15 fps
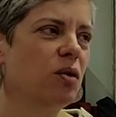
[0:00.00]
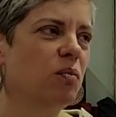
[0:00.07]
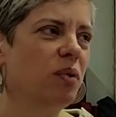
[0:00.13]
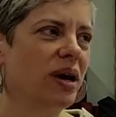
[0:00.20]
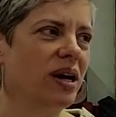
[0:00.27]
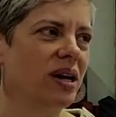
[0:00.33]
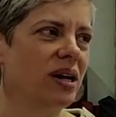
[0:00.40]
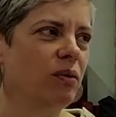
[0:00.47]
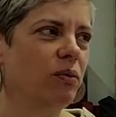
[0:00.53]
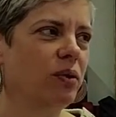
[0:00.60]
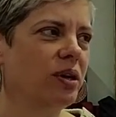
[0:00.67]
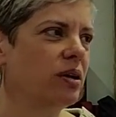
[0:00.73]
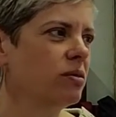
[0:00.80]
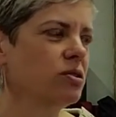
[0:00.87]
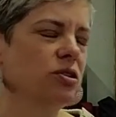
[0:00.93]
but we
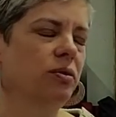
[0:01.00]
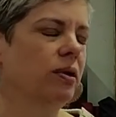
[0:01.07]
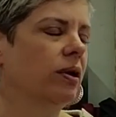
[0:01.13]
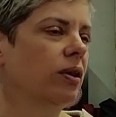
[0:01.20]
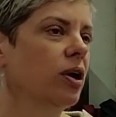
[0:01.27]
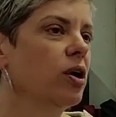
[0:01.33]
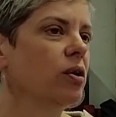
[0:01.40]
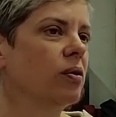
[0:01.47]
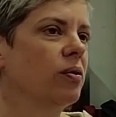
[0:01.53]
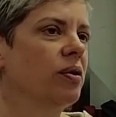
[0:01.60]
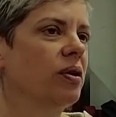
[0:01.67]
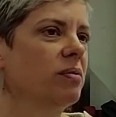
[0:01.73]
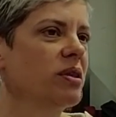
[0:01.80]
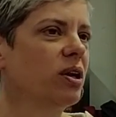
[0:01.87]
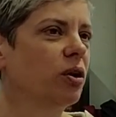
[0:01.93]
don't do it alone.
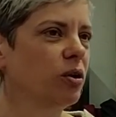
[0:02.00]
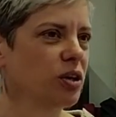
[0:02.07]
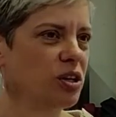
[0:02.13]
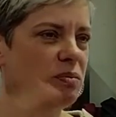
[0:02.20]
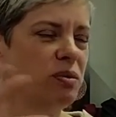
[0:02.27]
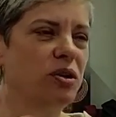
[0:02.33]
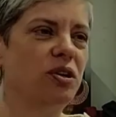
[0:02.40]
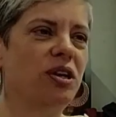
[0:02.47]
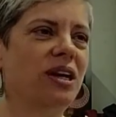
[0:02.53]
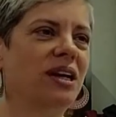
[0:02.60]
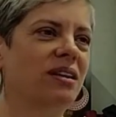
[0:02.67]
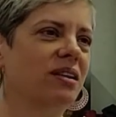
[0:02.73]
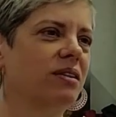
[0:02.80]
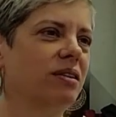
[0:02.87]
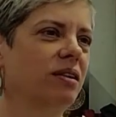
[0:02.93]
I mean, the whole community,
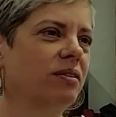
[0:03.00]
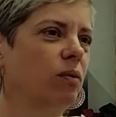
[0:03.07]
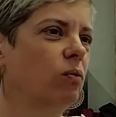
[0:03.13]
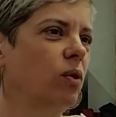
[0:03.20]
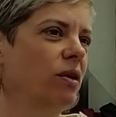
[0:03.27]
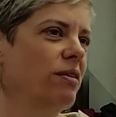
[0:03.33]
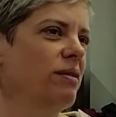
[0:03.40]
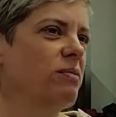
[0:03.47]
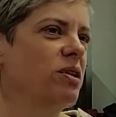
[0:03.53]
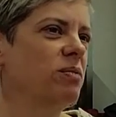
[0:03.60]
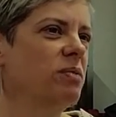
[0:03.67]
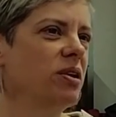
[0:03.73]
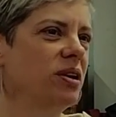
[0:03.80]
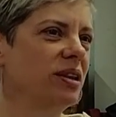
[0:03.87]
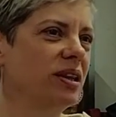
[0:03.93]
the Waltham
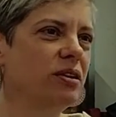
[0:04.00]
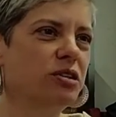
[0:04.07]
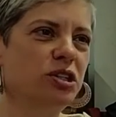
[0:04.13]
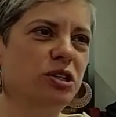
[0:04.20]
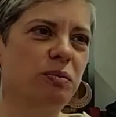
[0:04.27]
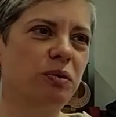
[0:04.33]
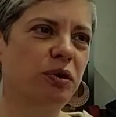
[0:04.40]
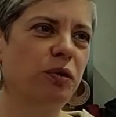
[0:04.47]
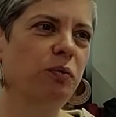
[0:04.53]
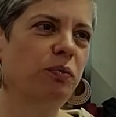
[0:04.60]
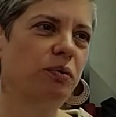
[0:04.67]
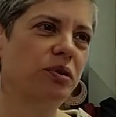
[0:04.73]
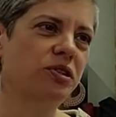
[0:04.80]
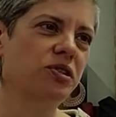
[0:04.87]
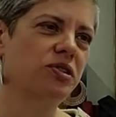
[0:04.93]
Community Leadership Group,
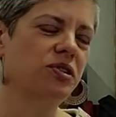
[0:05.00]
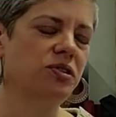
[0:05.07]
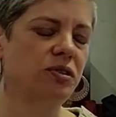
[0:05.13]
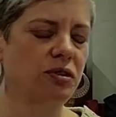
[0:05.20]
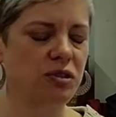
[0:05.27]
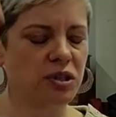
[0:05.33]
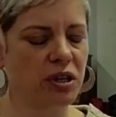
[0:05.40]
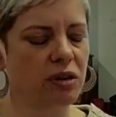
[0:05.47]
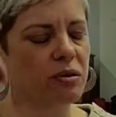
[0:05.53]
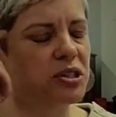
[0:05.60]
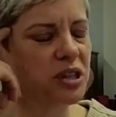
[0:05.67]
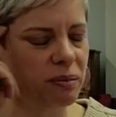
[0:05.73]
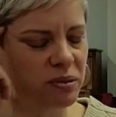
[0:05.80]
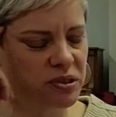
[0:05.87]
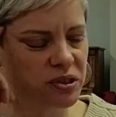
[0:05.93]
which is associated with
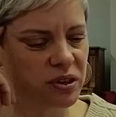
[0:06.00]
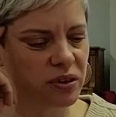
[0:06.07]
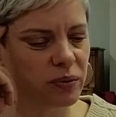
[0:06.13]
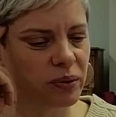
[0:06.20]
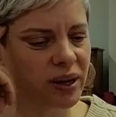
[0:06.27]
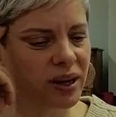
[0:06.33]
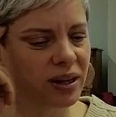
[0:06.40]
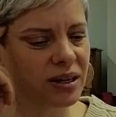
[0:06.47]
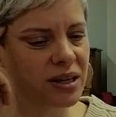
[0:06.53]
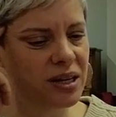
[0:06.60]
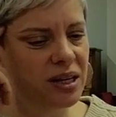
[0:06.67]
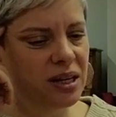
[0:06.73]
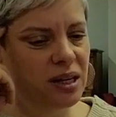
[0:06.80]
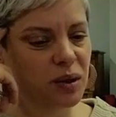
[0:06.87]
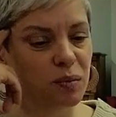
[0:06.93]
Chaplains on the Way,
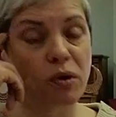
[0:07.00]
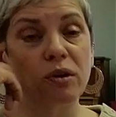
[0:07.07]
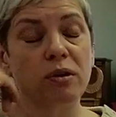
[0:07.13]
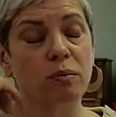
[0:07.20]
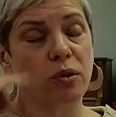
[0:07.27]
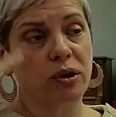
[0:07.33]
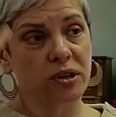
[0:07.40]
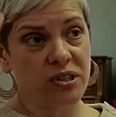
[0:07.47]
more and more